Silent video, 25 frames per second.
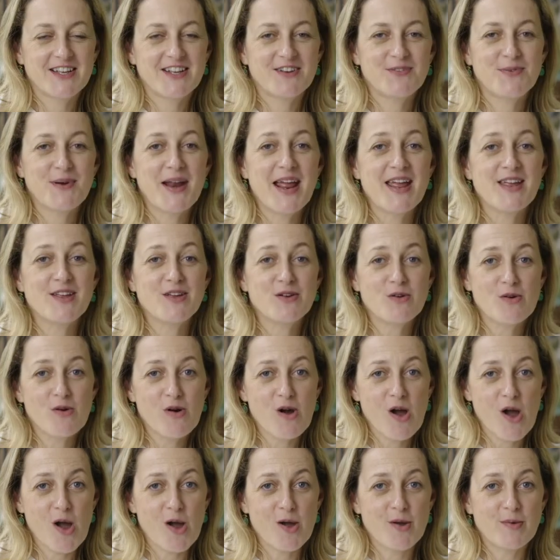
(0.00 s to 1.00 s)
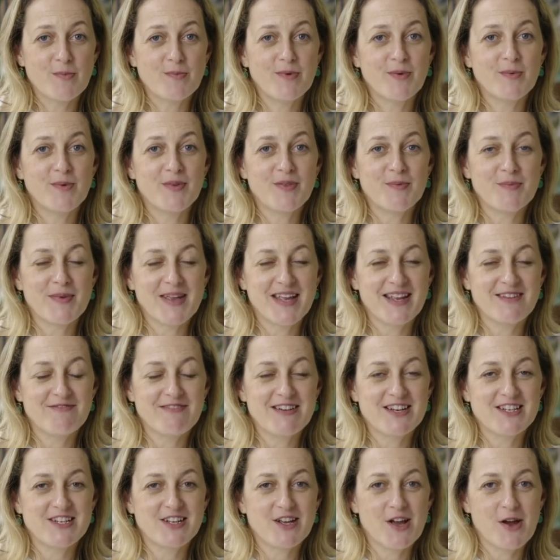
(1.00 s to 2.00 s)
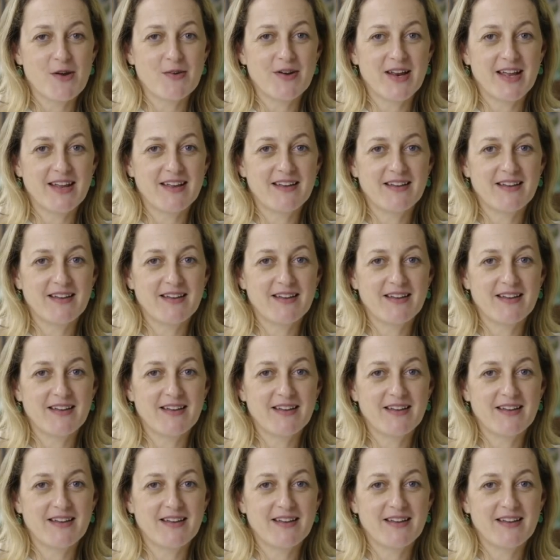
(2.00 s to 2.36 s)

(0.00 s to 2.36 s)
Create your home with me, Rita Konig.